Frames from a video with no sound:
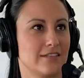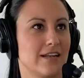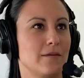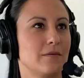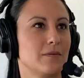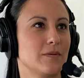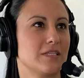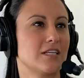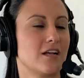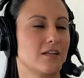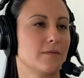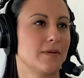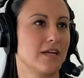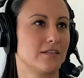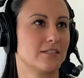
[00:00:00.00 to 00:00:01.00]
So now when we talk
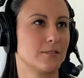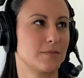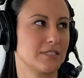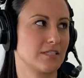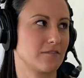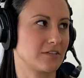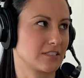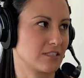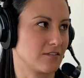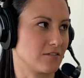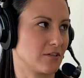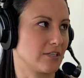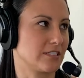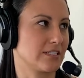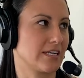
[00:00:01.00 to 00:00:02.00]
about specifics of
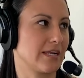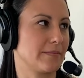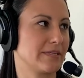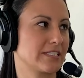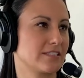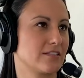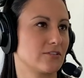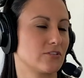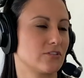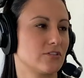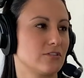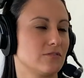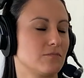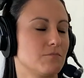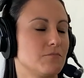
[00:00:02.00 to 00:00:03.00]
neurodynamics, there's
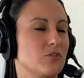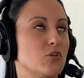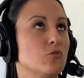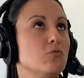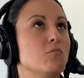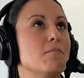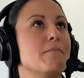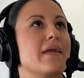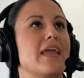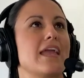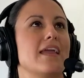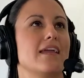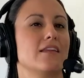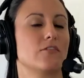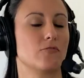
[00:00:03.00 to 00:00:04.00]
two
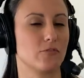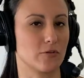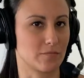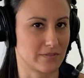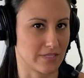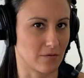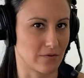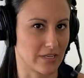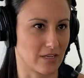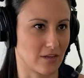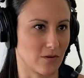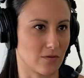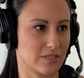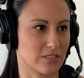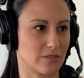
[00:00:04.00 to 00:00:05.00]
main groups that we can
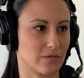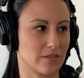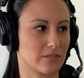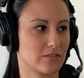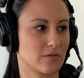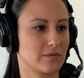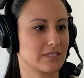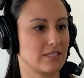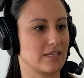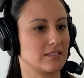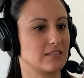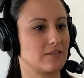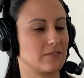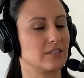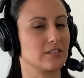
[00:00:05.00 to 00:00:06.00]
go into. There's always
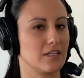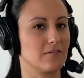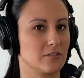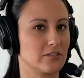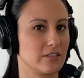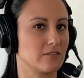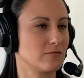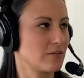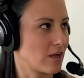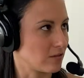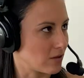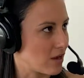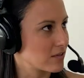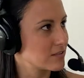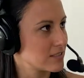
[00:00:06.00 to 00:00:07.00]
like different levels
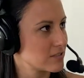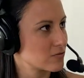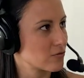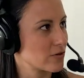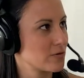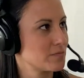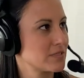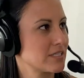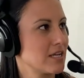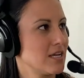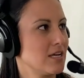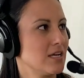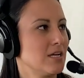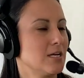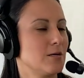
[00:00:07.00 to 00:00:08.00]
along these groups,
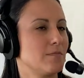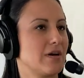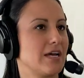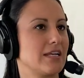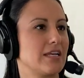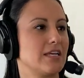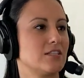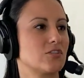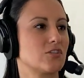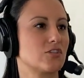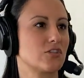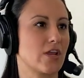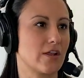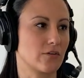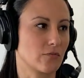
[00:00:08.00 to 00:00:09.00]
but in
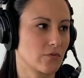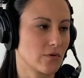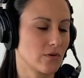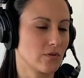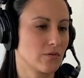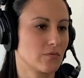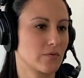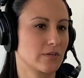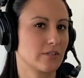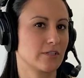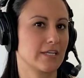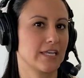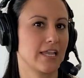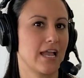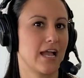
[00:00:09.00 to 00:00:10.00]
general, we're looking